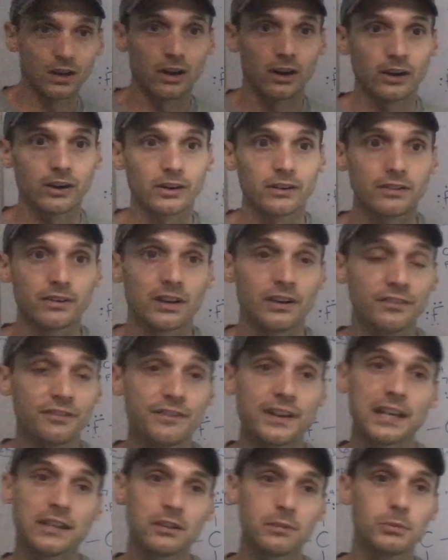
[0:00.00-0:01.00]
our
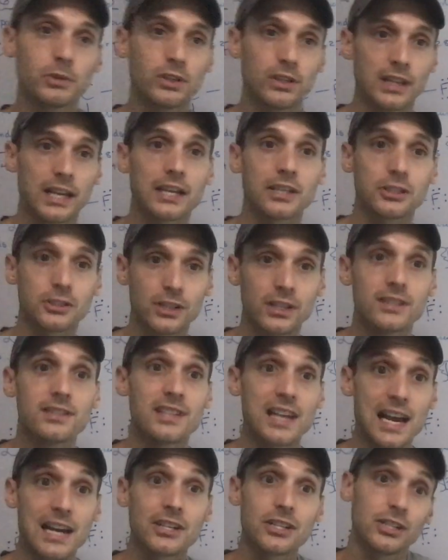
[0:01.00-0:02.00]
available electrons
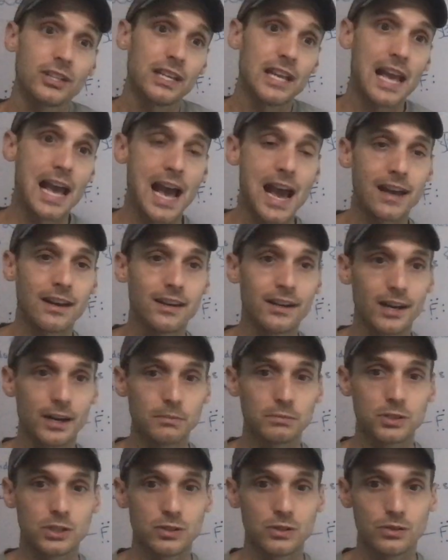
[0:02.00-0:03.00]
actually added
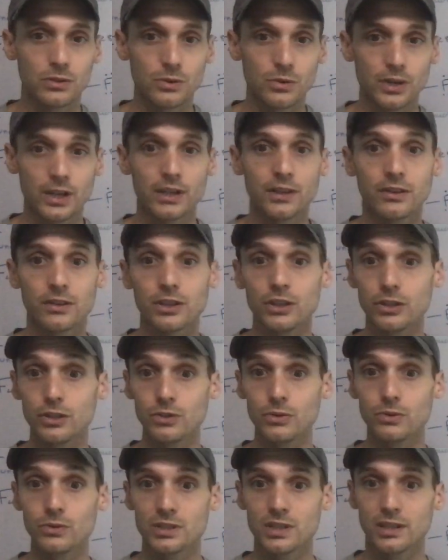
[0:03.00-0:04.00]
up to the
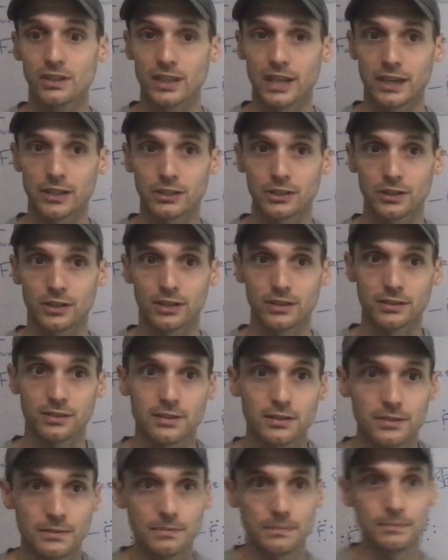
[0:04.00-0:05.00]
used
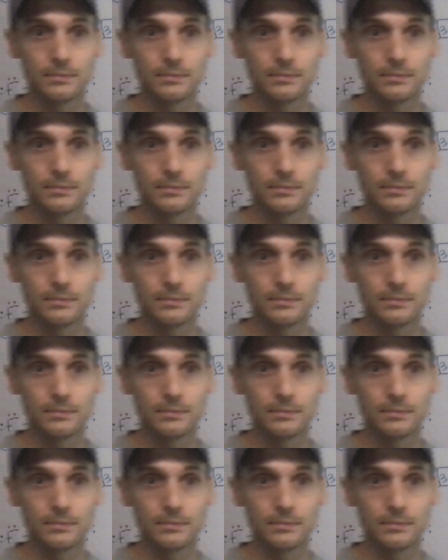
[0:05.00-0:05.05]
electrons.